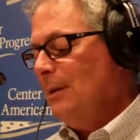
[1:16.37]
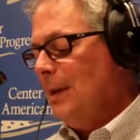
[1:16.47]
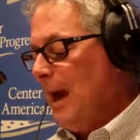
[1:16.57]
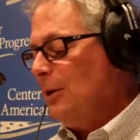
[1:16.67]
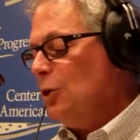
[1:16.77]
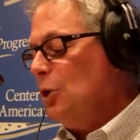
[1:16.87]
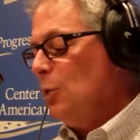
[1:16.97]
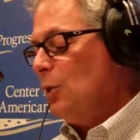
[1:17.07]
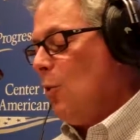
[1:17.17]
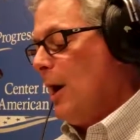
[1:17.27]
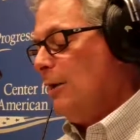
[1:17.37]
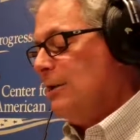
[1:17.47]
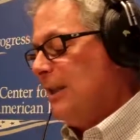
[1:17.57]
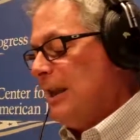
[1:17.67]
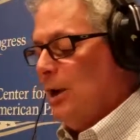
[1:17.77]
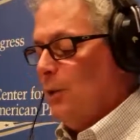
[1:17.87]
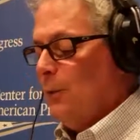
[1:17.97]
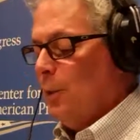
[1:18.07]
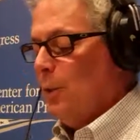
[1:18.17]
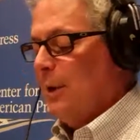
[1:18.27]
The energy required to care
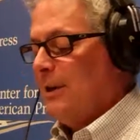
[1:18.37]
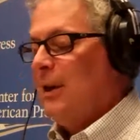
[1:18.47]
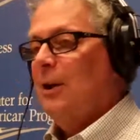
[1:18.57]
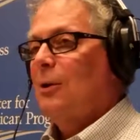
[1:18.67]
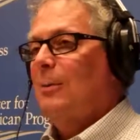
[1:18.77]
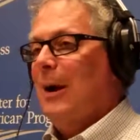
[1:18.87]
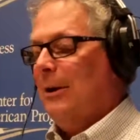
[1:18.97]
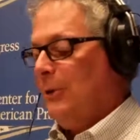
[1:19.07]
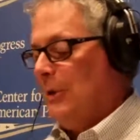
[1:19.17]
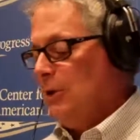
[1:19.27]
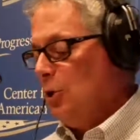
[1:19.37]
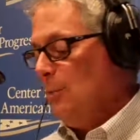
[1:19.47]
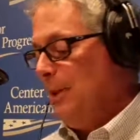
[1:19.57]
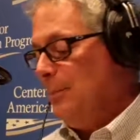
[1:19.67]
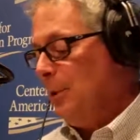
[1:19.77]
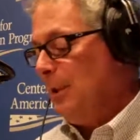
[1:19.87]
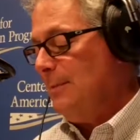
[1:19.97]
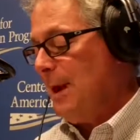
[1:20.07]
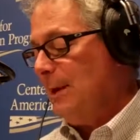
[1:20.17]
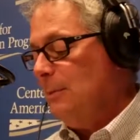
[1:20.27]
for and care about the dear people
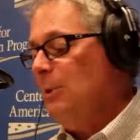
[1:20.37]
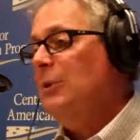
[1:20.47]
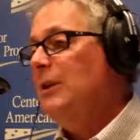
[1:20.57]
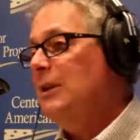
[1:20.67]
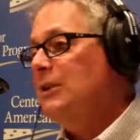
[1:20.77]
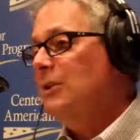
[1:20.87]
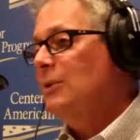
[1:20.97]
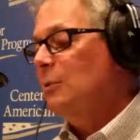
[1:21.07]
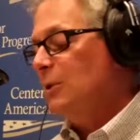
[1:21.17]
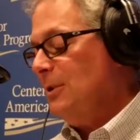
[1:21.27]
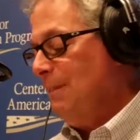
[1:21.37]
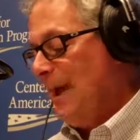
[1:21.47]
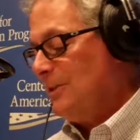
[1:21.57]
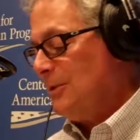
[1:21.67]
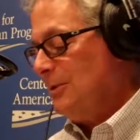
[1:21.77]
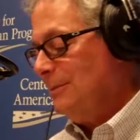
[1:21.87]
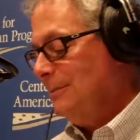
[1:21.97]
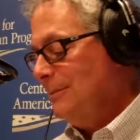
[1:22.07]
in my communities was immense.